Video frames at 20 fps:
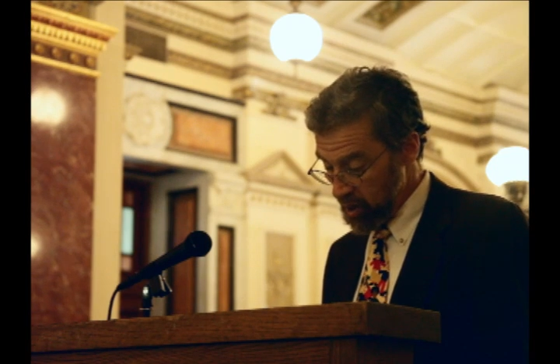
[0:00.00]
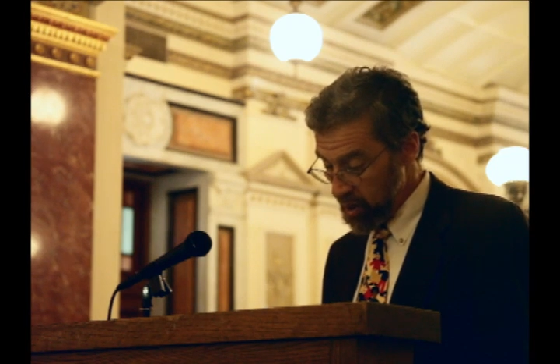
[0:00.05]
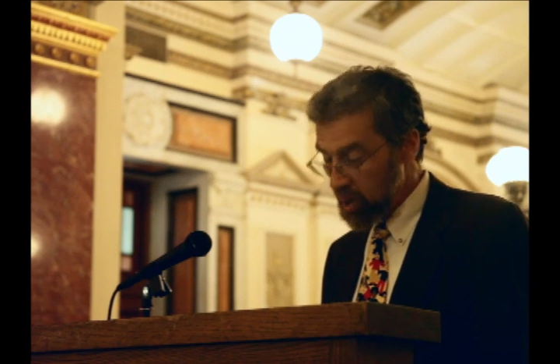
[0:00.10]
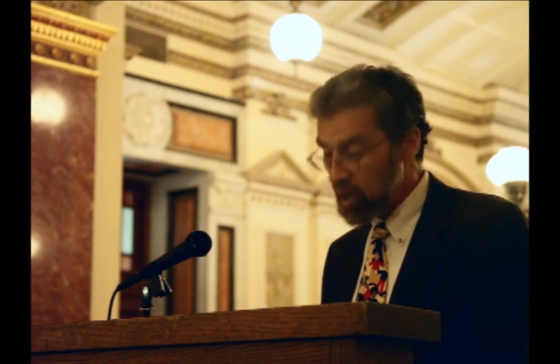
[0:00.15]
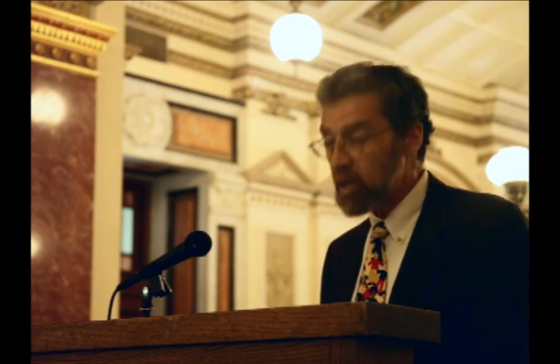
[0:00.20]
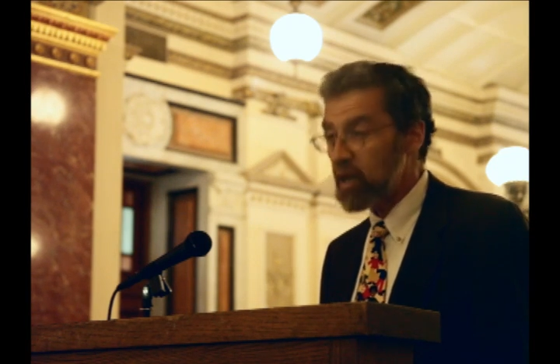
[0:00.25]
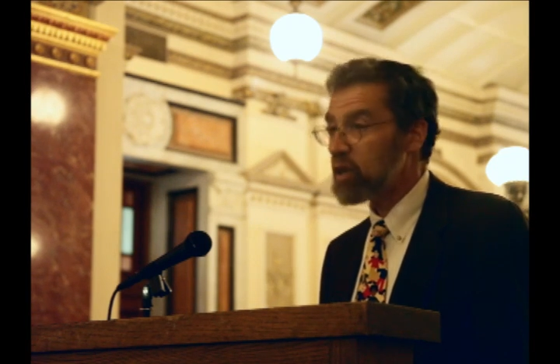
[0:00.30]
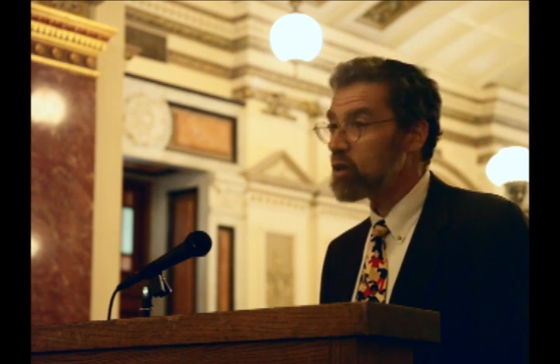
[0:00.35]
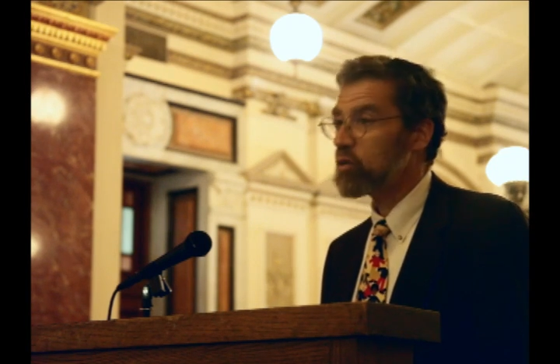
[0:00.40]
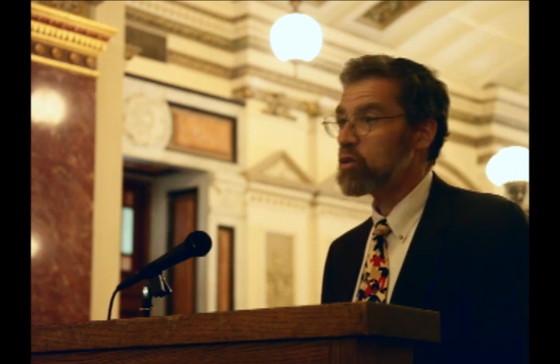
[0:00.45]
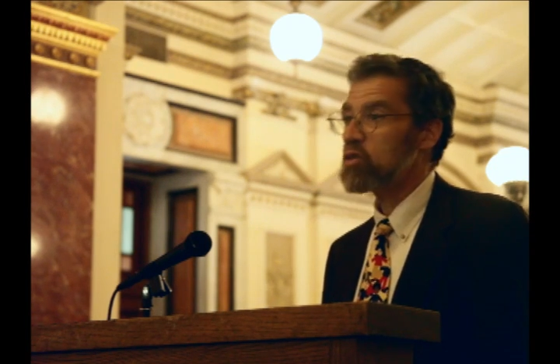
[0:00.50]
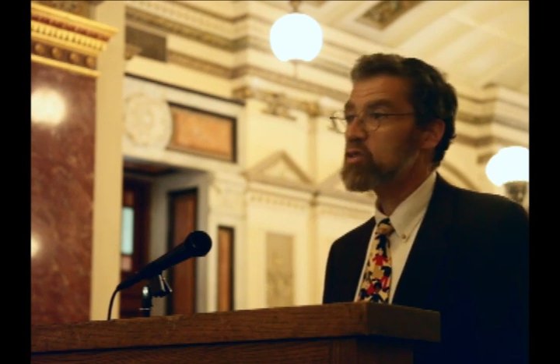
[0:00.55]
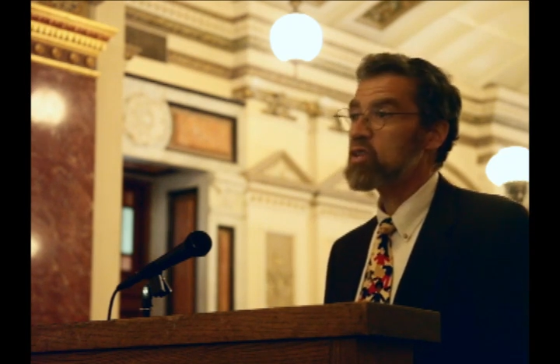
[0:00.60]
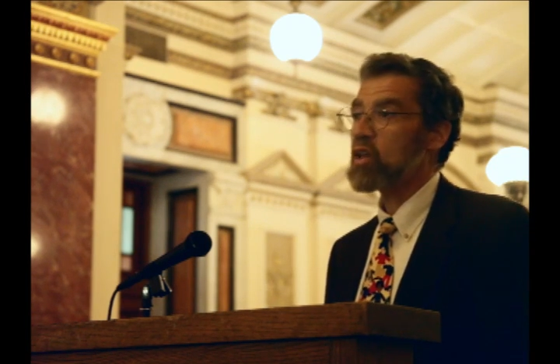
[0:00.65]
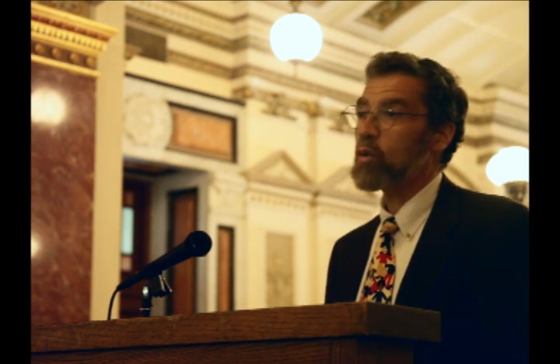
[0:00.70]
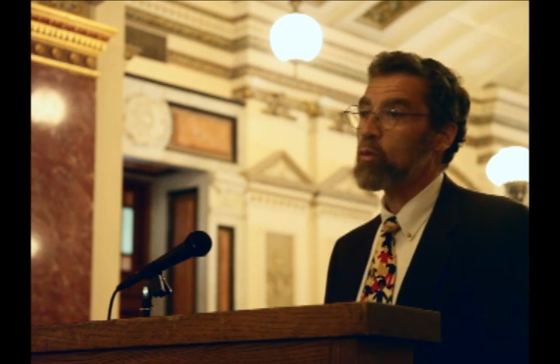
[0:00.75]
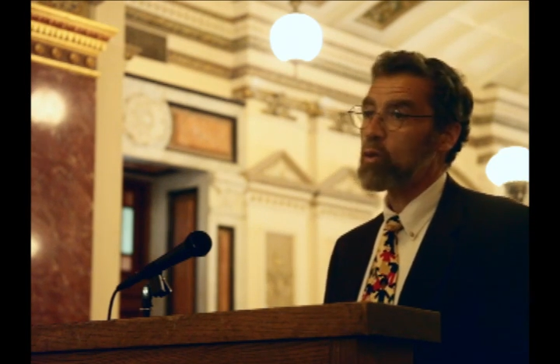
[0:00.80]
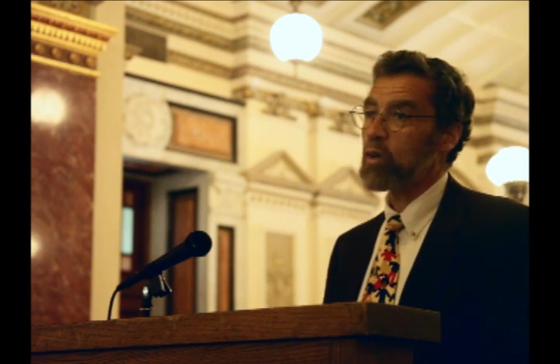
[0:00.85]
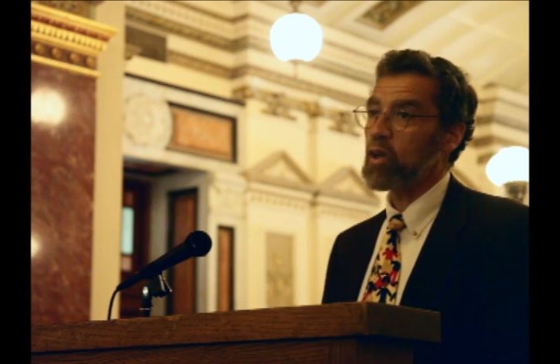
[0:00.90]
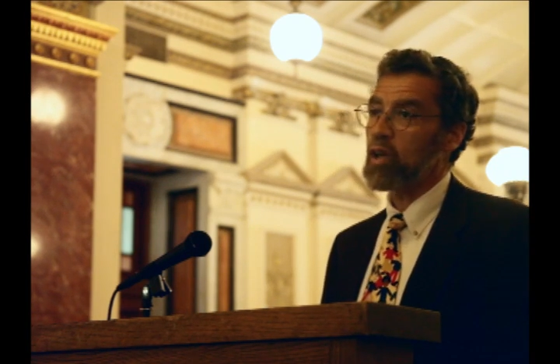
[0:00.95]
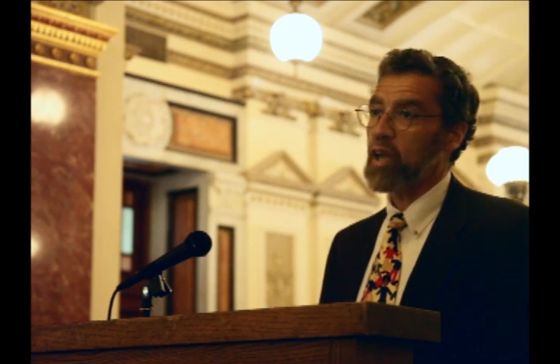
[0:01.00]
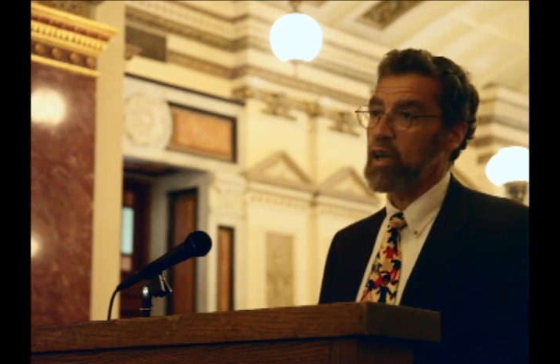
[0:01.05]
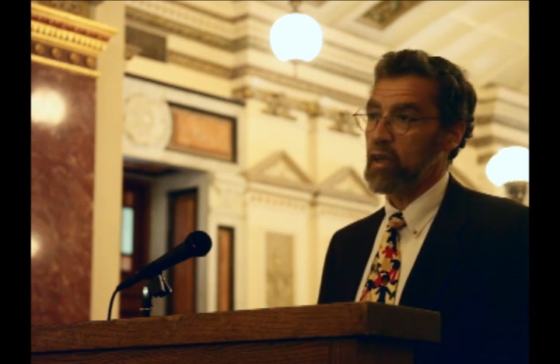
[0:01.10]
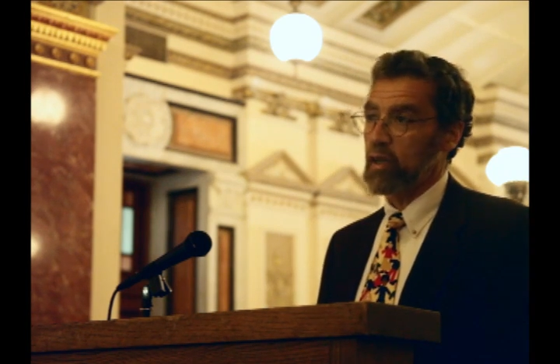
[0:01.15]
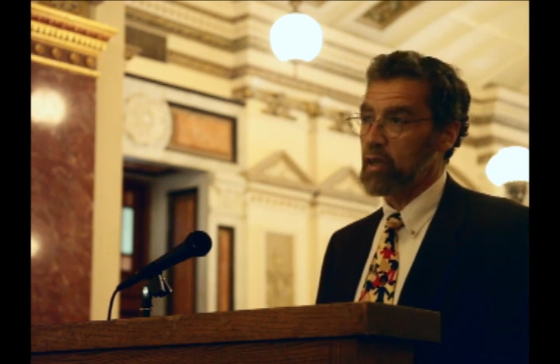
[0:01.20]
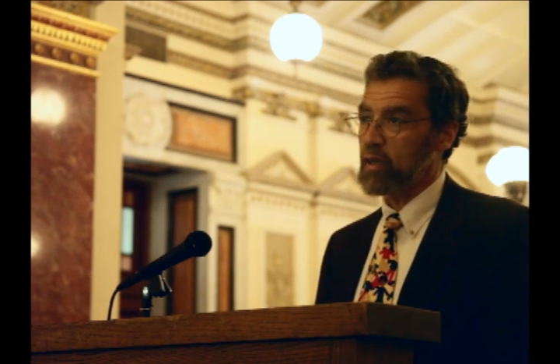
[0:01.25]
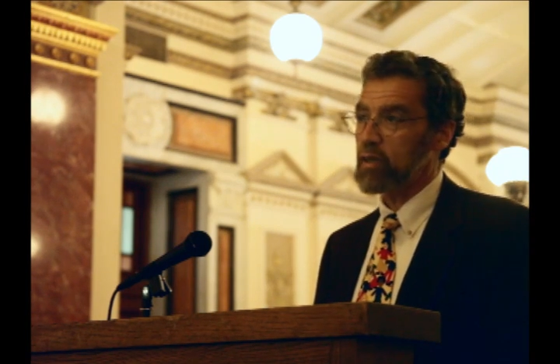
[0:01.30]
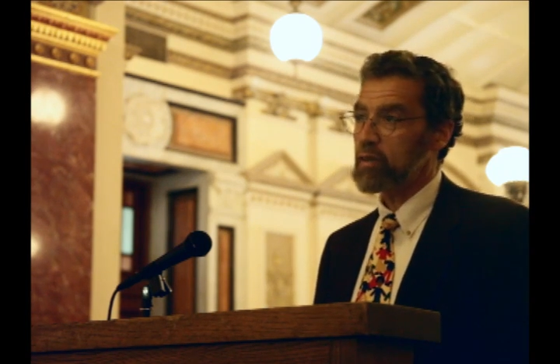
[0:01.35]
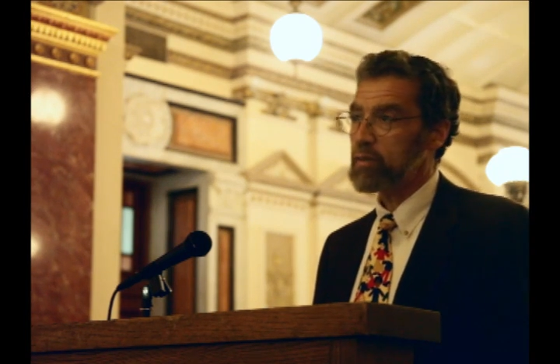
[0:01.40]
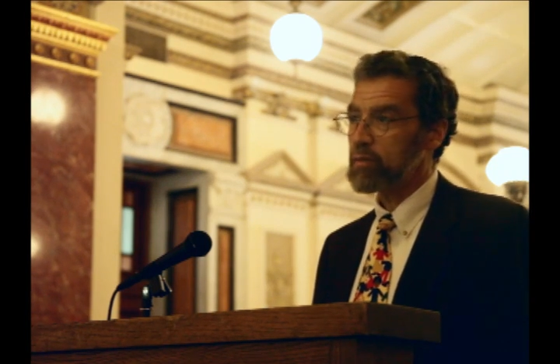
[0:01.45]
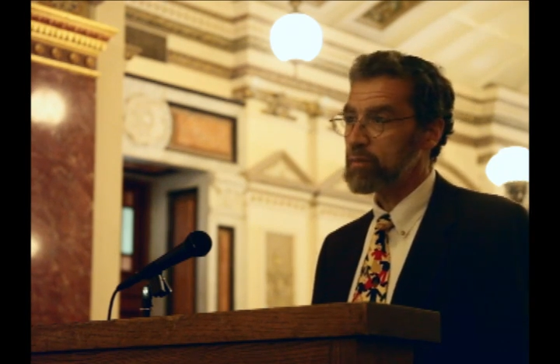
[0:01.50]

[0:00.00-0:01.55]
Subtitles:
and I don't use that word lightly,